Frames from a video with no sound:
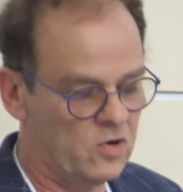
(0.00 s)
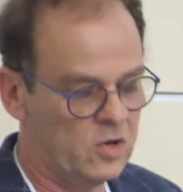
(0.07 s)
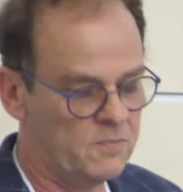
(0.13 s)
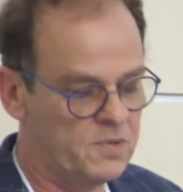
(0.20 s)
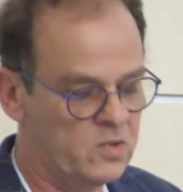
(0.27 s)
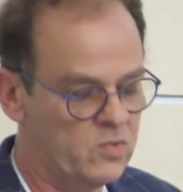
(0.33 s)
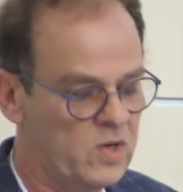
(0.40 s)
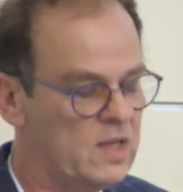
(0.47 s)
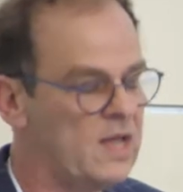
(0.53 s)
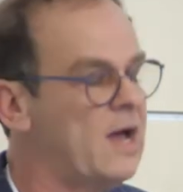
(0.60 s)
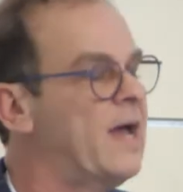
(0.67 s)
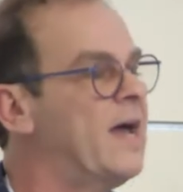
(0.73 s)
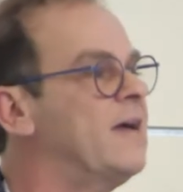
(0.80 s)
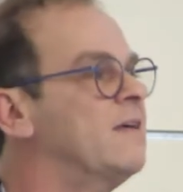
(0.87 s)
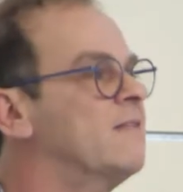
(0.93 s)
between
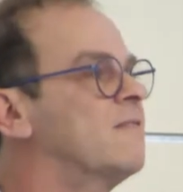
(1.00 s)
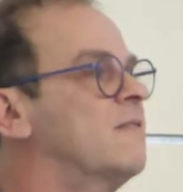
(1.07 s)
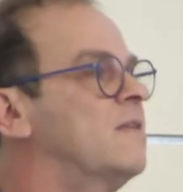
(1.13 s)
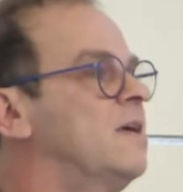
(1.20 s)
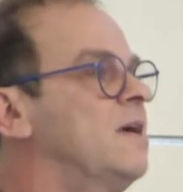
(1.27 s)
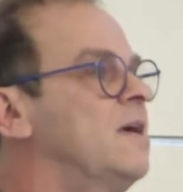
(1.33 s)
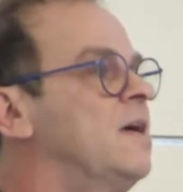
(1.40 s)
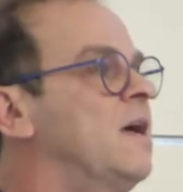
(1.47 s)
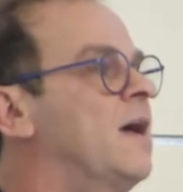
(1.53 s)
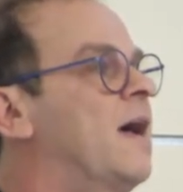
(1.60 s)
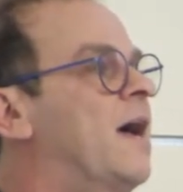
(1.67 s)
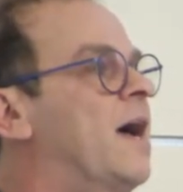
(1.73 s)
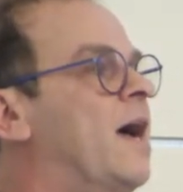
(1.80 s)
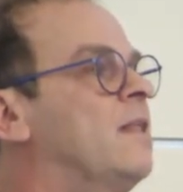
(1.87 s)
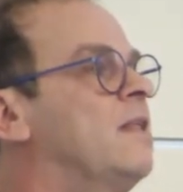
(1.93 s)
ASD
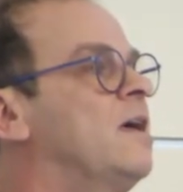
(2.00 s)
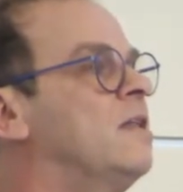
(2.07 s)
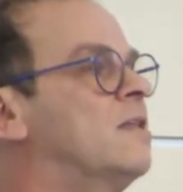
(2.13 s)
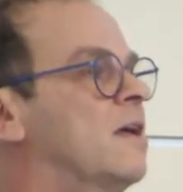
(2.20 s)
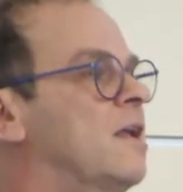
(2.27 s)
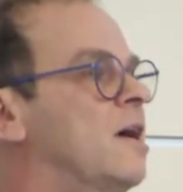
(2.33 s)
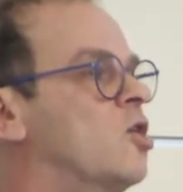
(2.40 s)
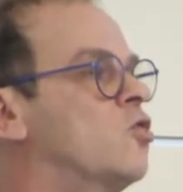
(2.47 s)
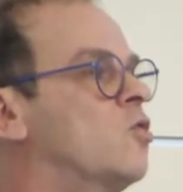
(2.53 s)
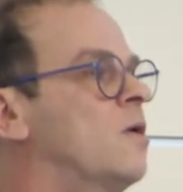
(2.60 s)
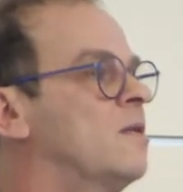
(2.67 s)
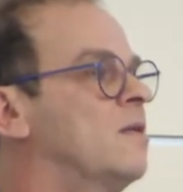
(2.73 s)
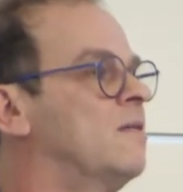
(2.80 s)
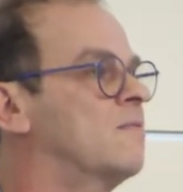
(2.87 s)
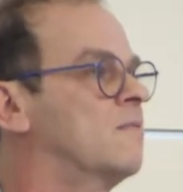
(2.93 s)
and
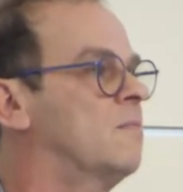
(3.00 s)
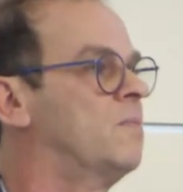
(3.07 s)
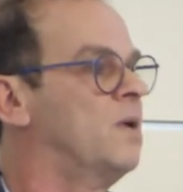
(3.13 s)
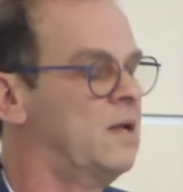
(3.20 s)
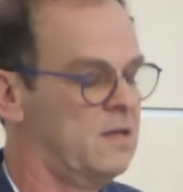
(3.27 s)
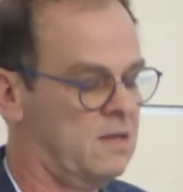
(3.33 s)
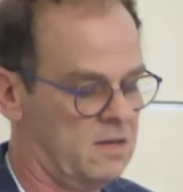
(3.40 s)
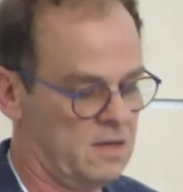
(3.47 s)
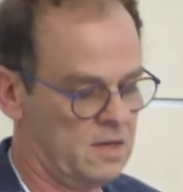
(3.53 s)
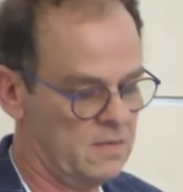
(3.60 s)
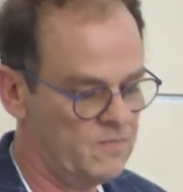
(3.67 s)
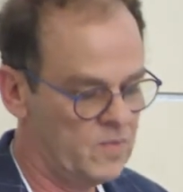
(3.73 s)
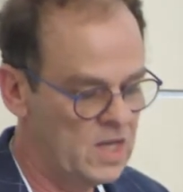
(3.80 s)
intellectual disability.